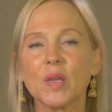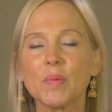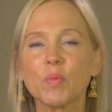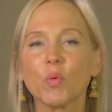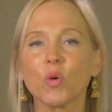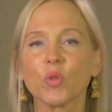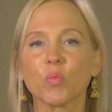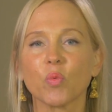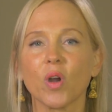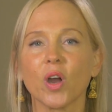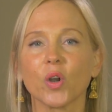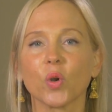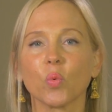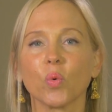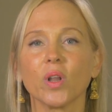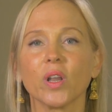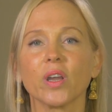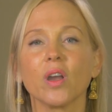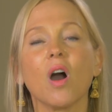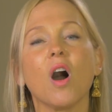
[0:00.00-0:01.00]
People with
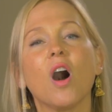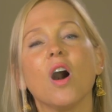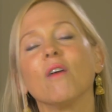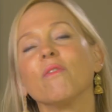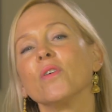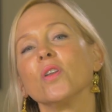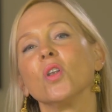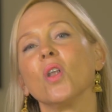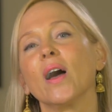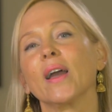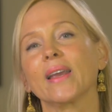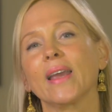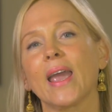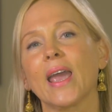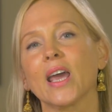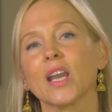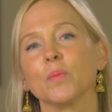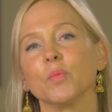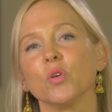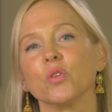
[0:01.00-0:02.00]
Prader-Willi often like
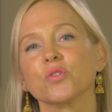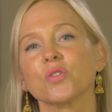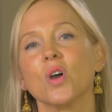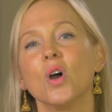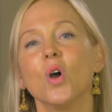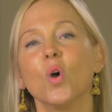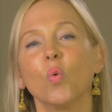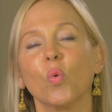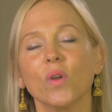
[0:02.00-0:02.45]
animals.